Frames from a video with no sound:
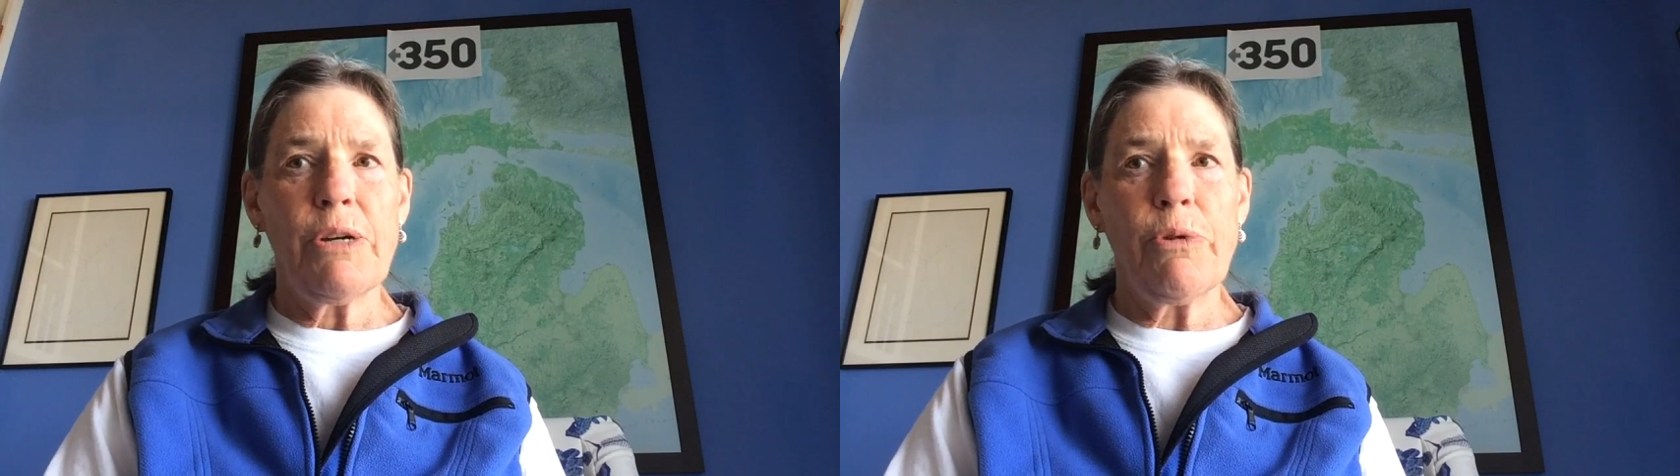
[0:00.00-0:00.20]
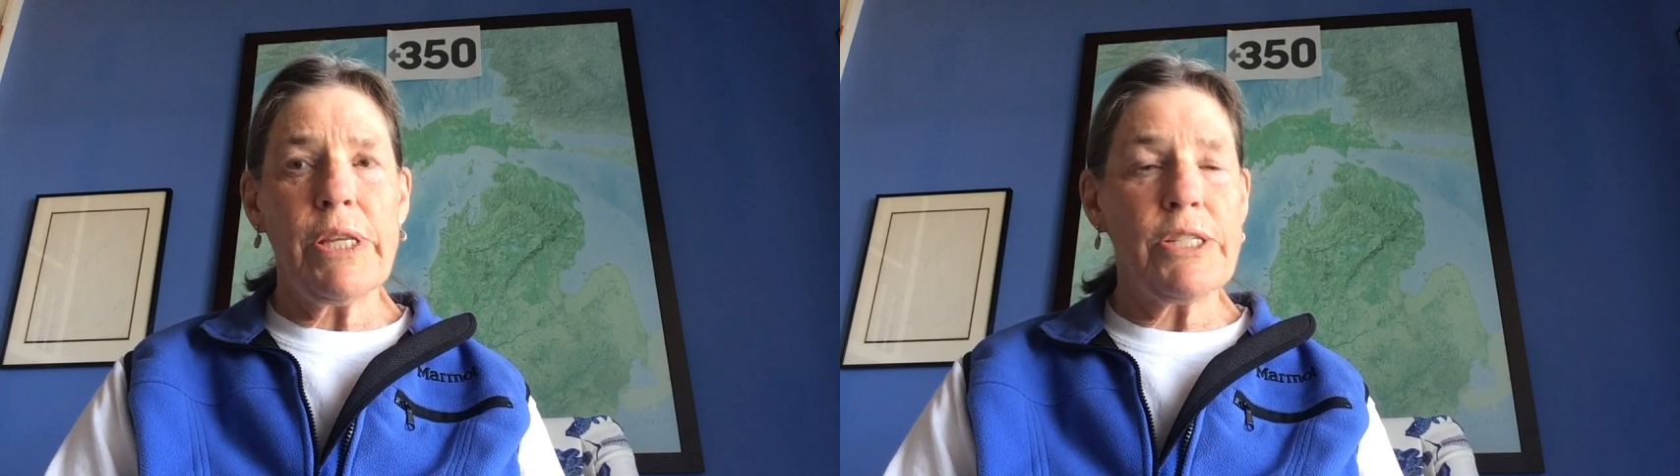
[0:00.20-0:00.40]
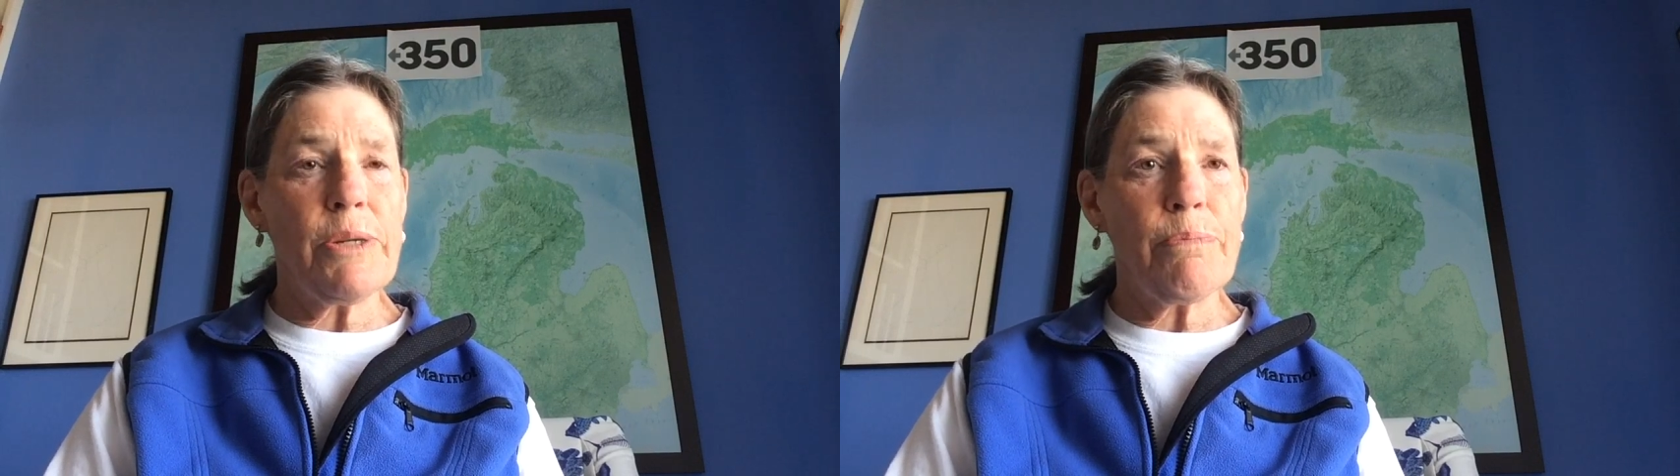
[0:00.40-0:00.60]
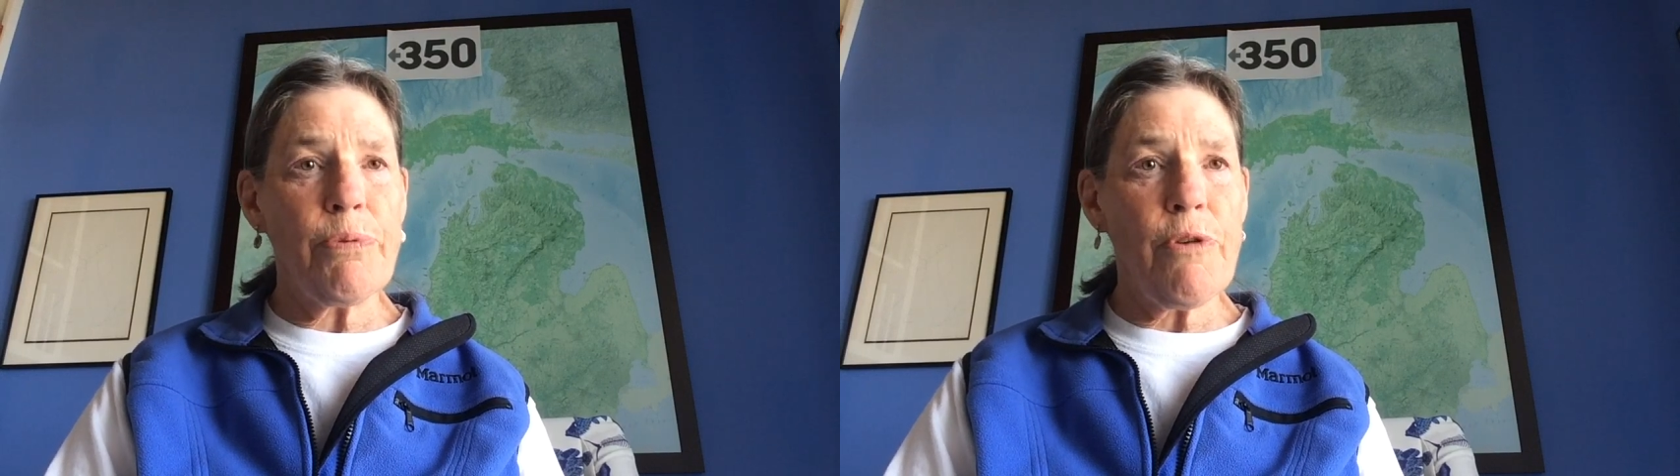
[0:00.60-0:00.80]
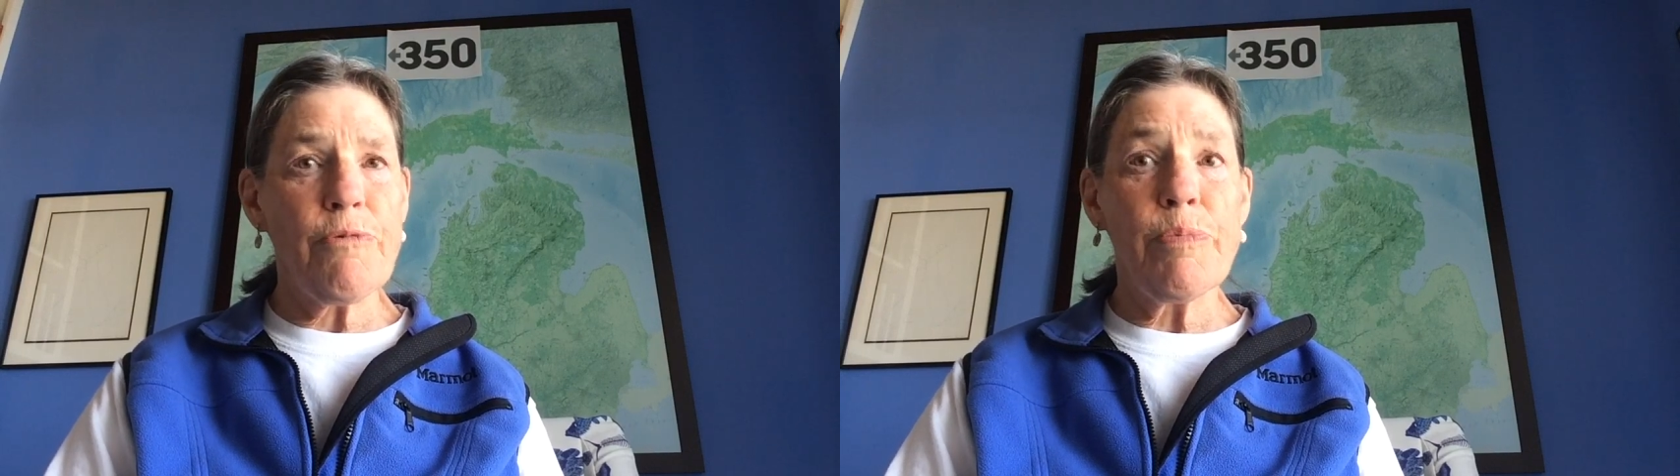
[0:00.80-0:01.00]
with its
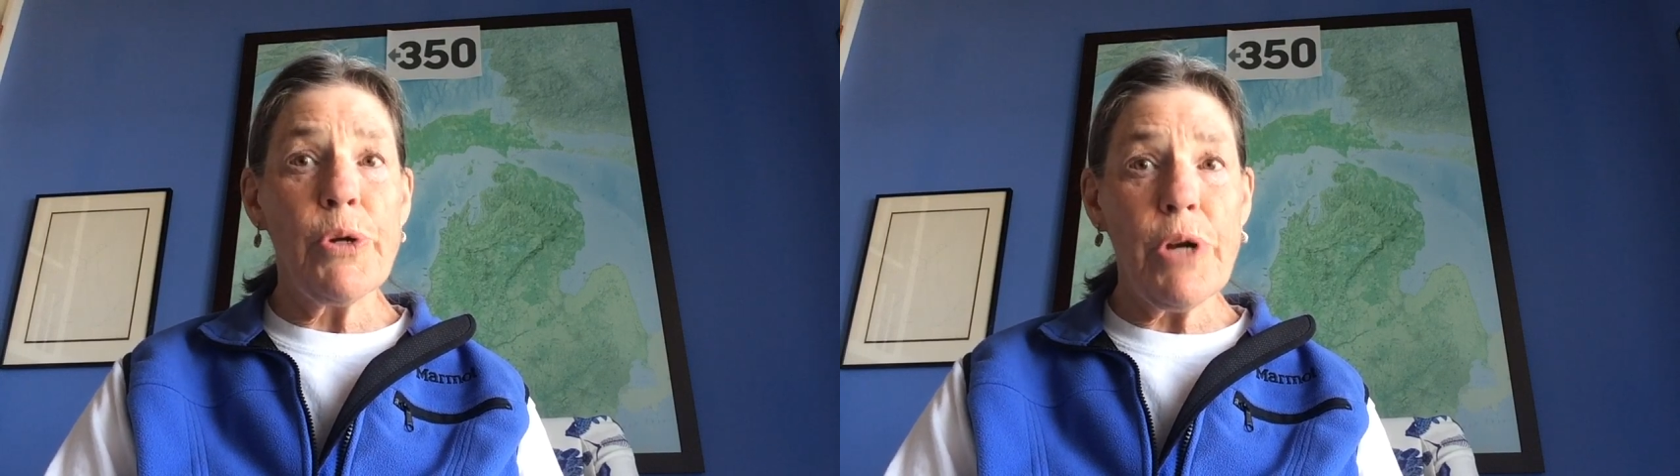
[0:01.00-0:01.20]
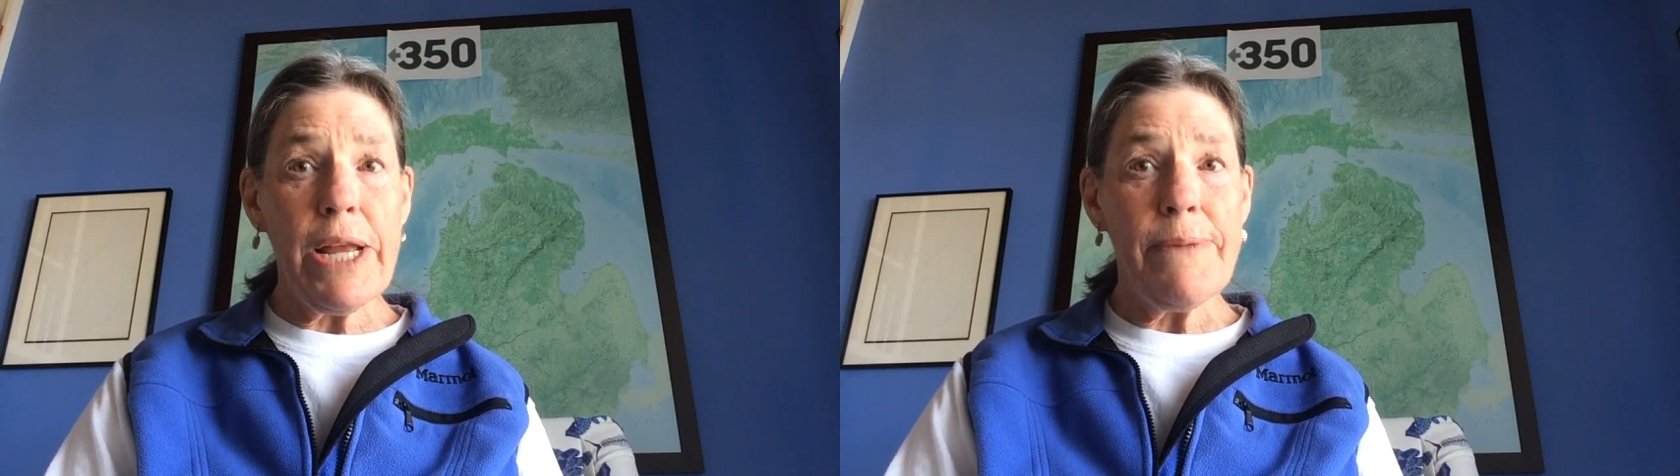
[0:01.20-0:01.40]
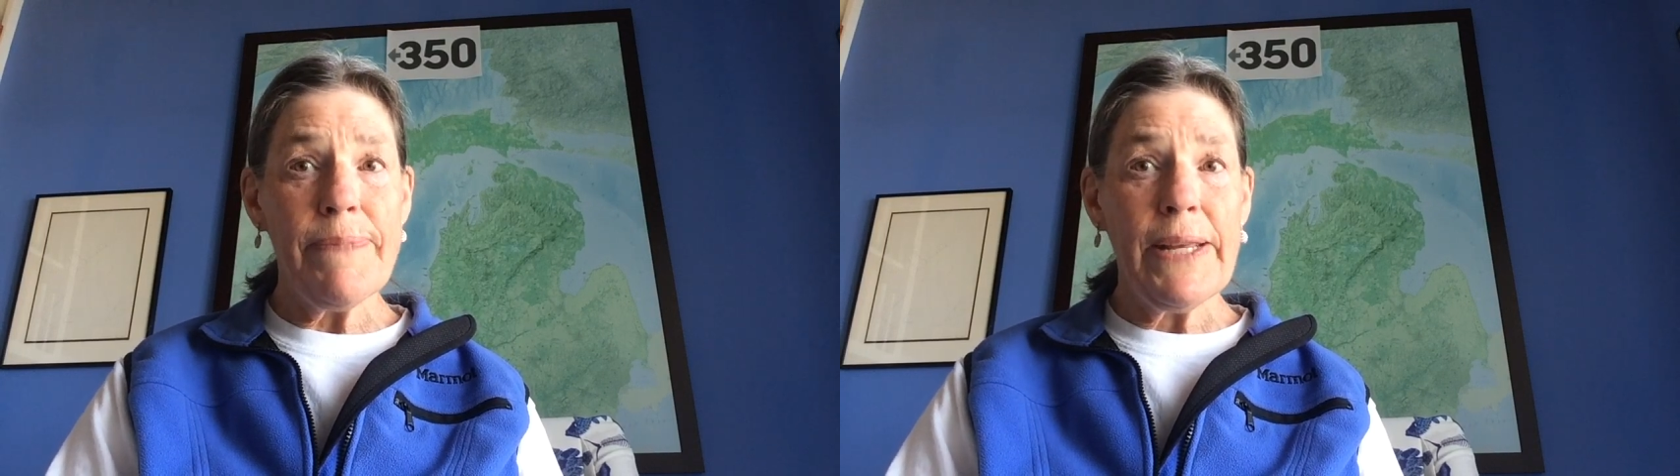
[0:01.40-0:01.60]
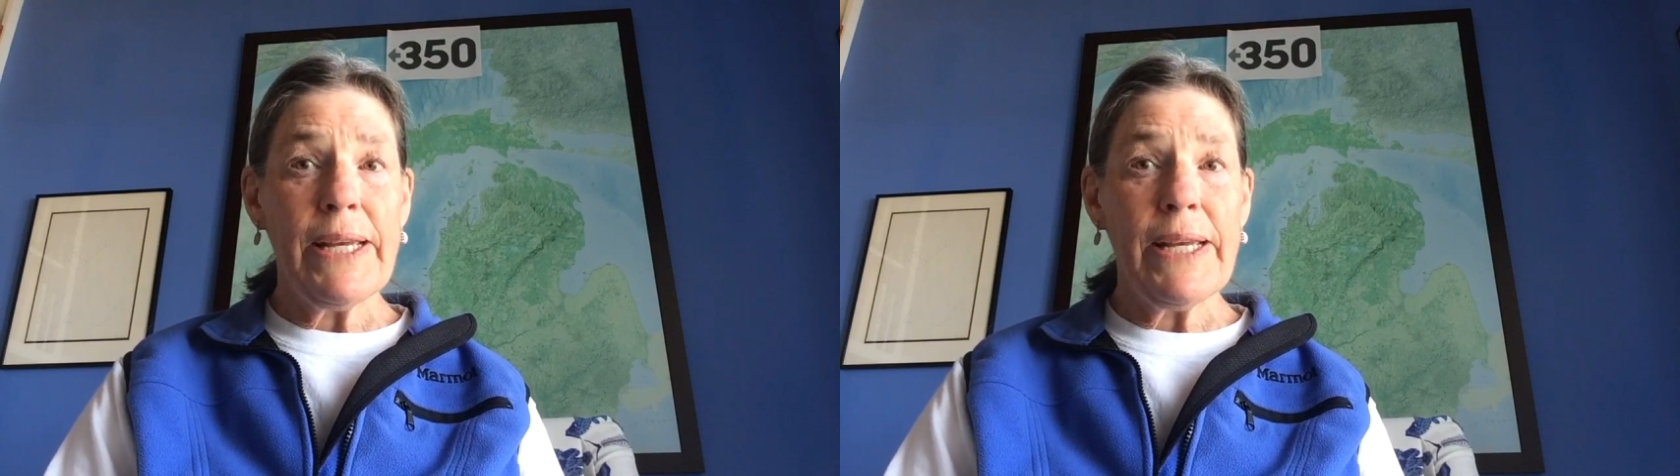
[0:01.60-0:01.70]
improved beauty